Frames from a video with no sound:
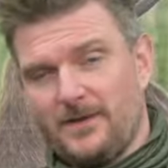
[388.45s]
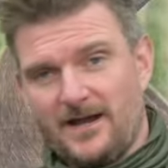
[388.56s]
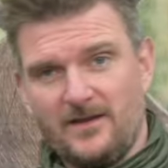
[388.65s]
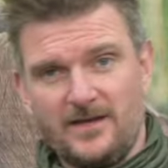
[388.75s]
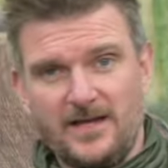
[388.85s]

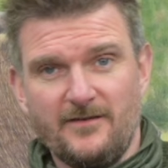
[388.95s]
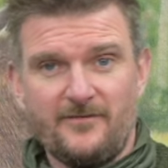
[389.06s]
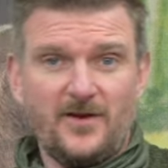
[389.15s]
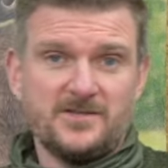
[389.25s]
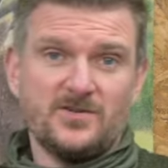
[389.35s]
back at the
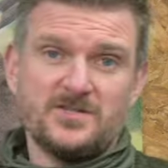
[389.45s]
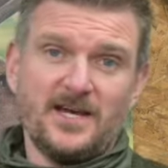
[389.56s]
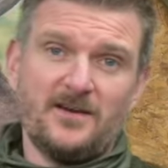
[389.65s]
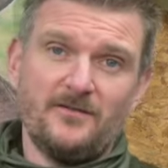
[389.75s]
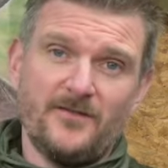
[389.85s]
first or
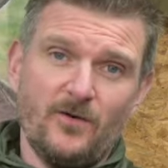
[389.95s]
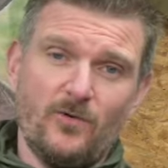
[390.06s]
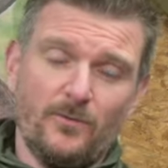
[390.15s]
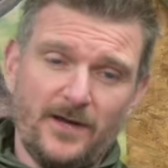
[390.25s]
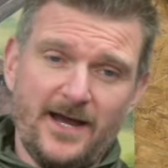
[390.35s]
second
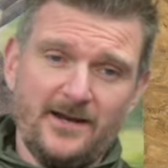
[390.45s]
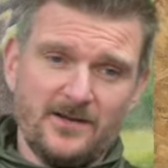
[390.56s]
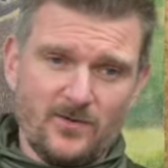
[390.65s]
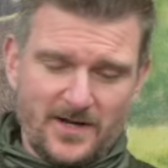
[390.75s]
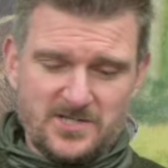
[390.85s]
focal plane
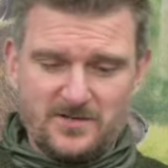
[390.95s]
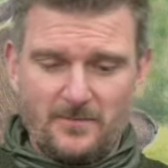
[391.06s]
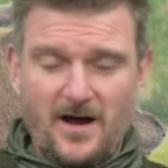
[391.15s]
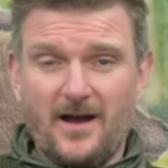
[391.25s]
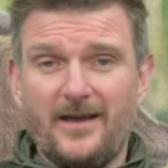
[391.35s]

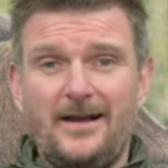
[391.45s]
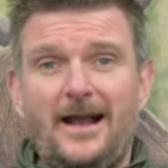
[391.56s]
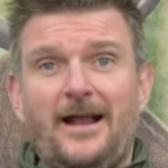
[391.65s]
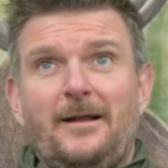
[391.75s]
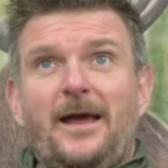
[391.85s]
question mark,
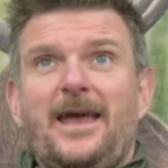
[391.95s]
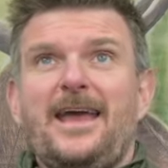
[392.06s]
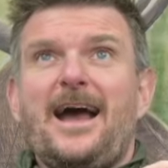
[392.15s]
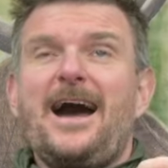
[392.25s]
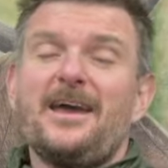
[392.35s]

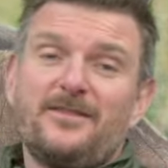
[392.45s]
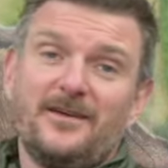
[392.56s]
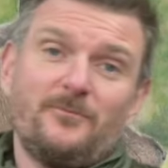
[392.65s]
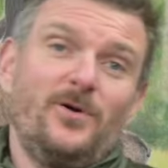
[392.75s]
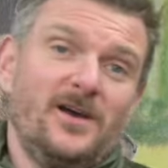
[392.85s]
I
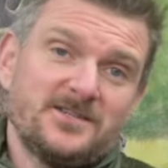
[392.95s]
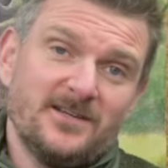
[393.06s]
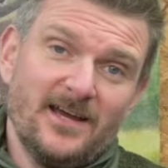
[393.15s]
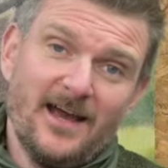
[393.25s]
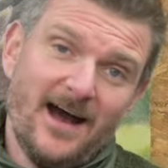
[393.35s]
think
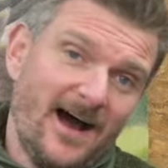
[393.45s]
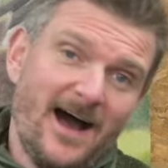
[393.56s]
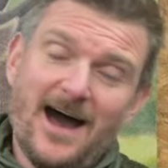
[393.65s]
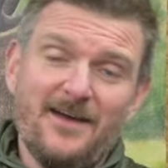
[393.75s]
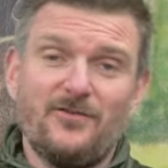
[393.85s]
personally
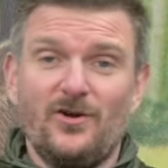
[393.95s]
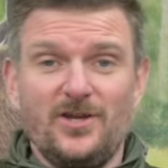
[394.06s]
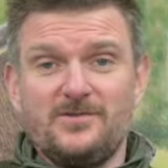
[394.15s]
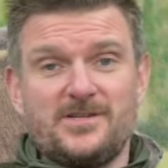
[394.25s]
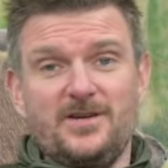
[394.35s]
I've got
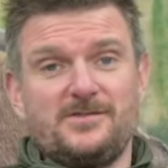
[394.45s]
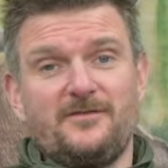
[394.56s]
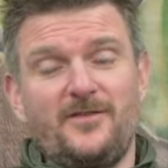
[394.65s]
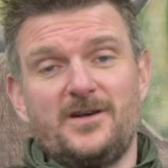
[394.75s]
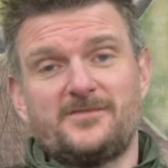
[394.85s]
used to
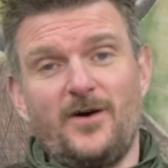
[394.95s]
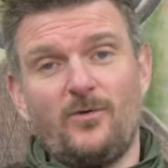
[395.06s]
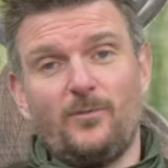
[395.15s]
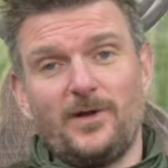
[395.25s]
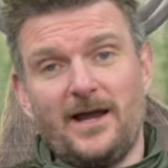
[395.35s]
using first
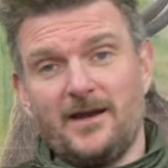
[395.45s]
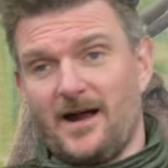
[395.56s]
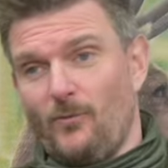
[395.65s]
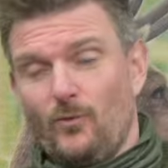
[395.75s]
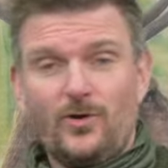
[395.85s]
focal plane and
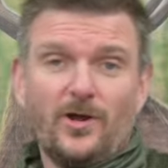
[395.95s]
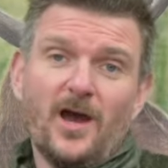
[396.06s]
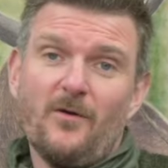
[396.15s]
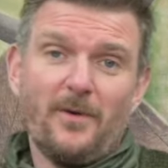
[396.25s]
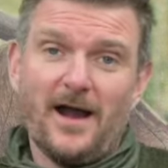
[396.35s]
I wouldn't
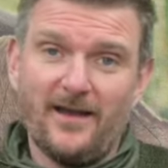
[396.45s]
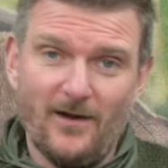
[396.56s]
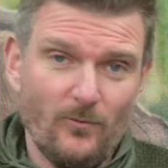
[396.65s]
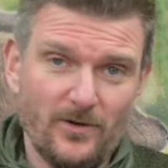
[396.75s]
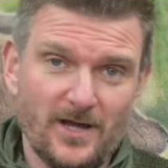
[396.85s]
go back.
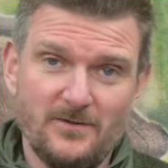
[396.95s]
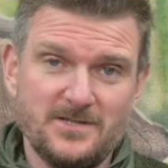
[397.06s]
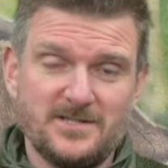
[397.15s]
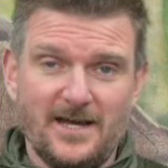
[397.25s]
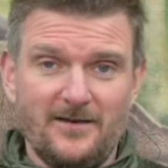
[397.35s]
I wouldn't go
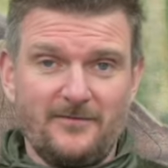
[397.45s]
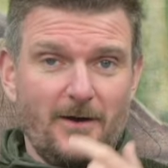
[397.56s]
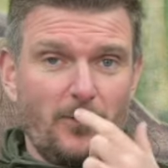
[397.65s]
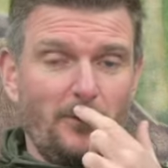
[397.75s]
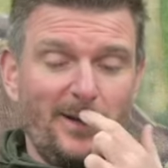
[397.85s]
to second
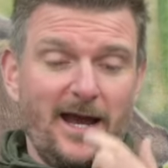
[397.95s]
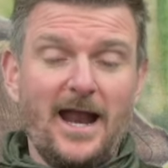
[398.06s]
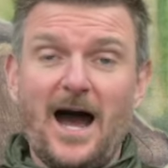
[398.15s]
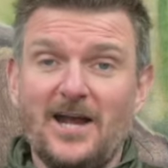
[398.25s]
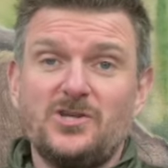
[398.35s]
focal
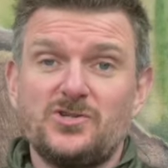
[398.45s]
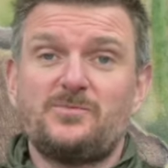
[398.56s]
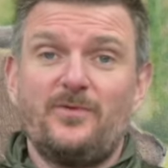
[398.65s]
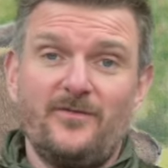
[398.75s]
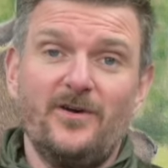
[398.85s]
plane. I
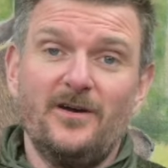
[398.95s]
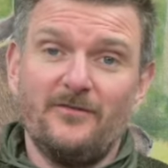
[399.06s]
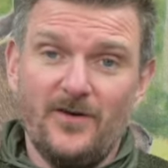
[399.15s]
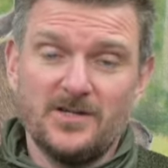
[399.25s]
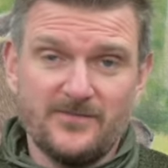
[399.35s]
just prefer
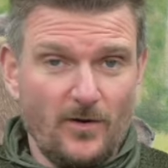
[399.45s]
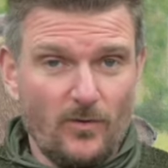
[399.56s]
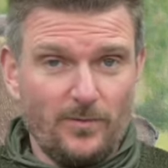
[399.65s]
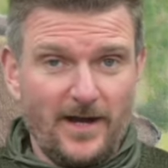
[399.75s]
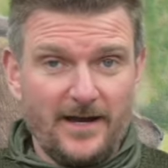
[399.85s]
first
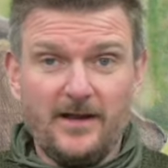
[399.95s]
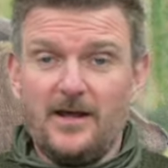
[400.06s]
focal plane.